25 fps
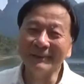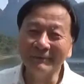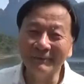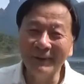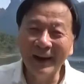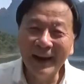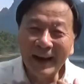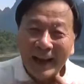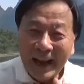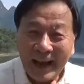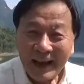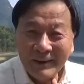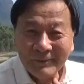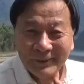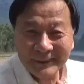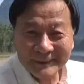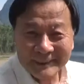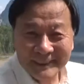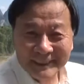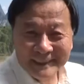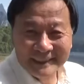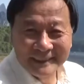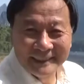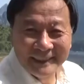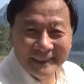when I was
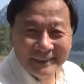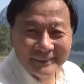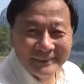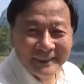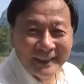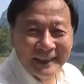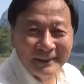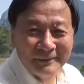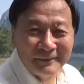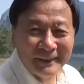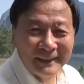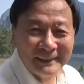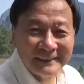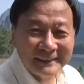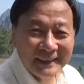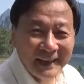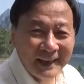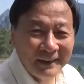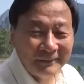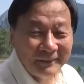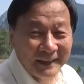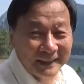a student one time,